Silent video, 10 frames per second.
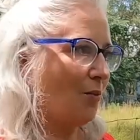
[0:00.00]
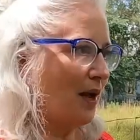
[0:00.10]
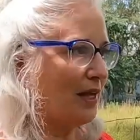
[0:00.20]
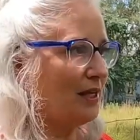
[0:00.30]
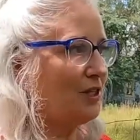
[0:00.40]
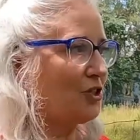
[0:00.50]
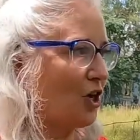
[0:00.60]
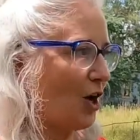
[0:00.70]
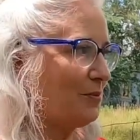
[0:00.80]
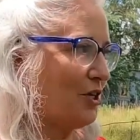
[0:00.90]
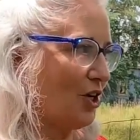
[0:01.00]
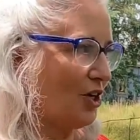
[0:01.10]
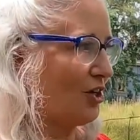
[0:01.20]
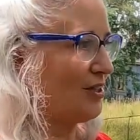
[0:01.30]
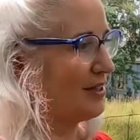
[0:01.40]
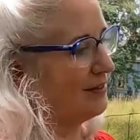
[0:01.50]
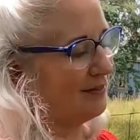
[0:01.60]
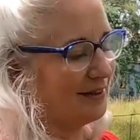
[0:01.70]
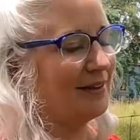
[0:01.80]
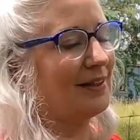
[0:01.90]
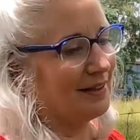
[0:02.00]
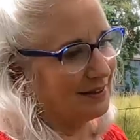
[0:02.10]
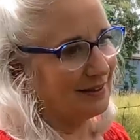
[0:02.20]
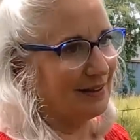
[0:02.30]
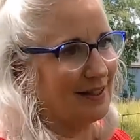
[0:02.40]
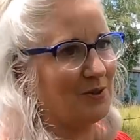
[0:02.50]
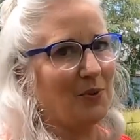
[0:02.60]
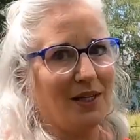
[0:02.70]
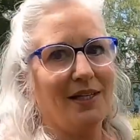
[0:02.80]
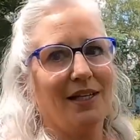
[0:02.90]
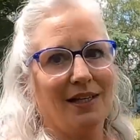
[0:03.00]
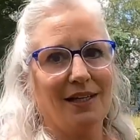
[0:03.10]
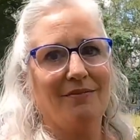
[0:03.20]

Don't make any sharp turns." And guess what he did?